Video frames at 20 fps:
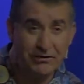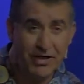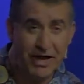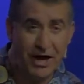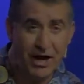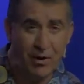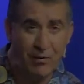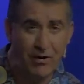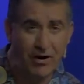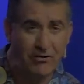
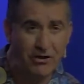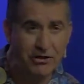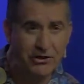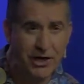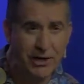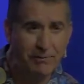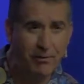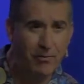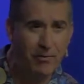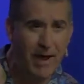there where the
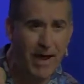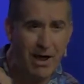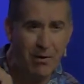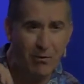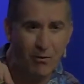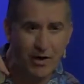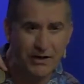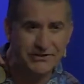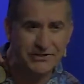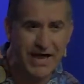Temple
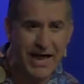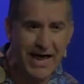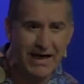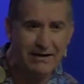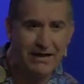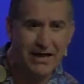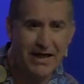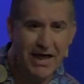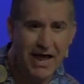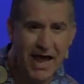Mount was
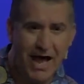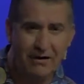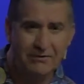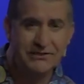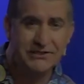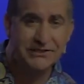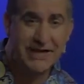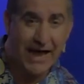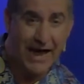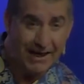at,
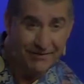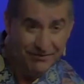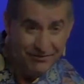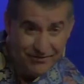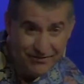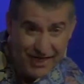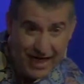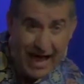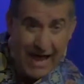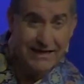outside
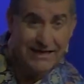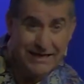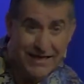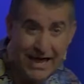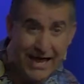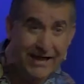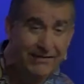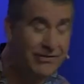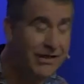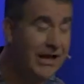that
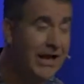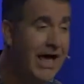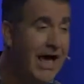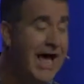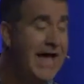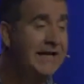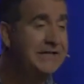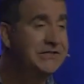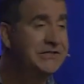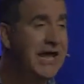gate, the
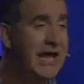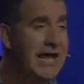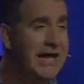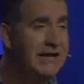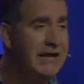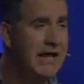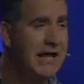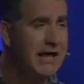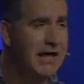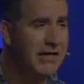Lion's
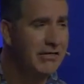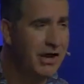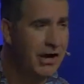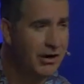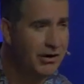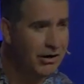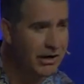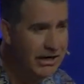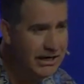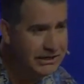Gate,
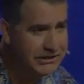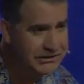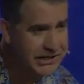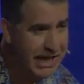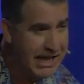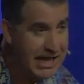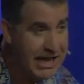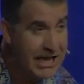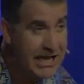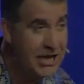there is
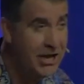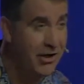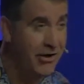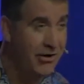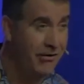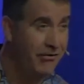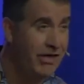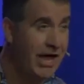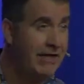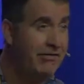a
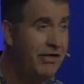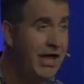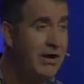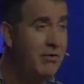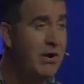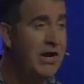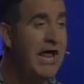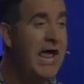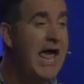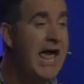hill that they
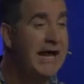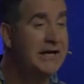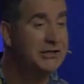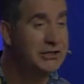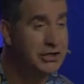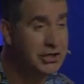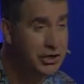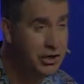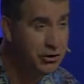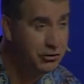would
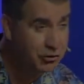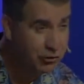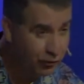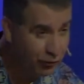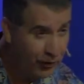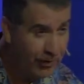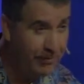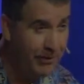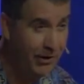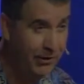execute
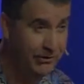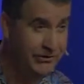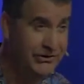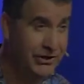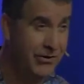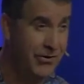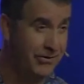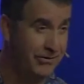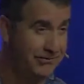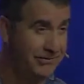criminals
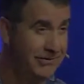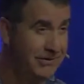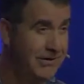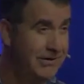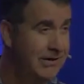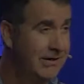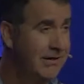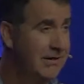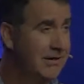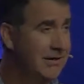on.
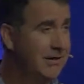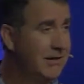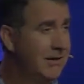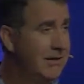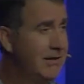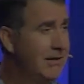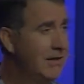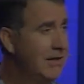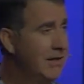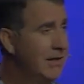
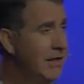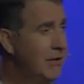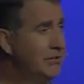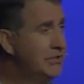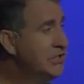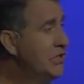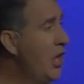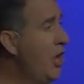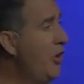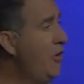It
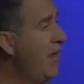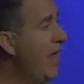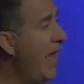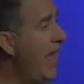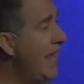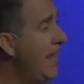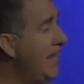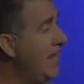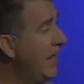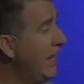was known
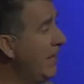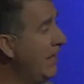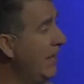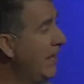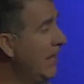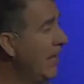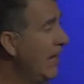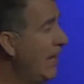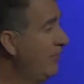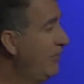in the,
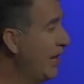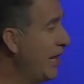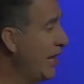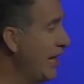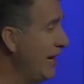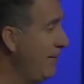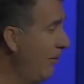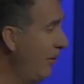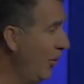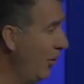in the
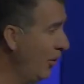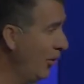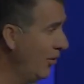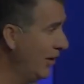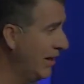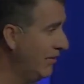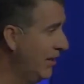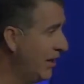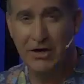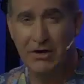
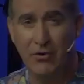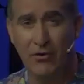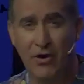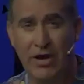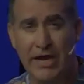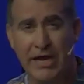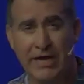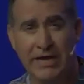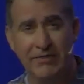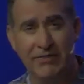Hebrew and the
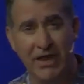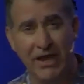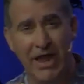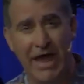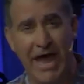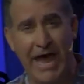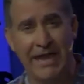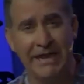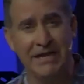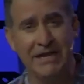Greek and the
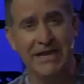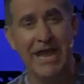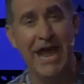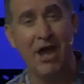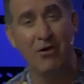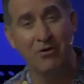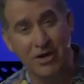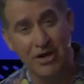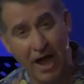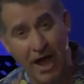Latin
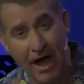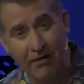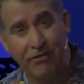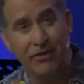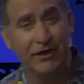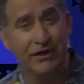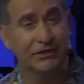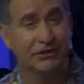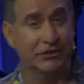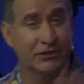
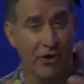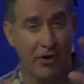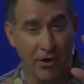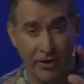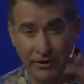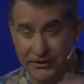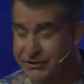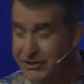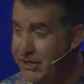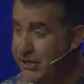Golgotha,
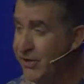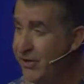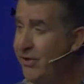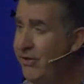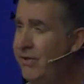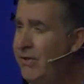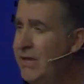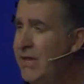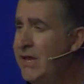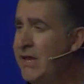Skull's
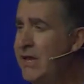Hill.